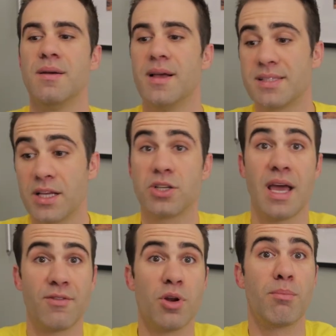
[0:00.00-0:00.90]
essentially
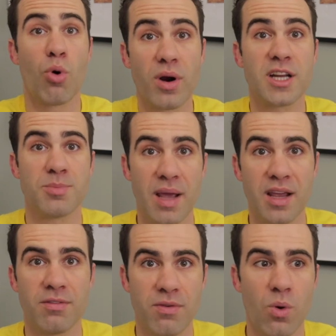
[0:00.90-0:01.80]
having your mortgage
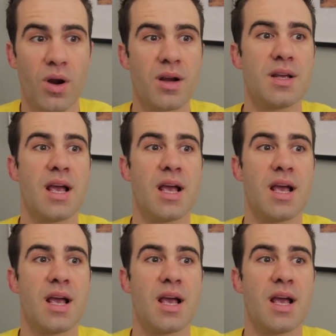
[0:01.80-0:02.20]
paid for,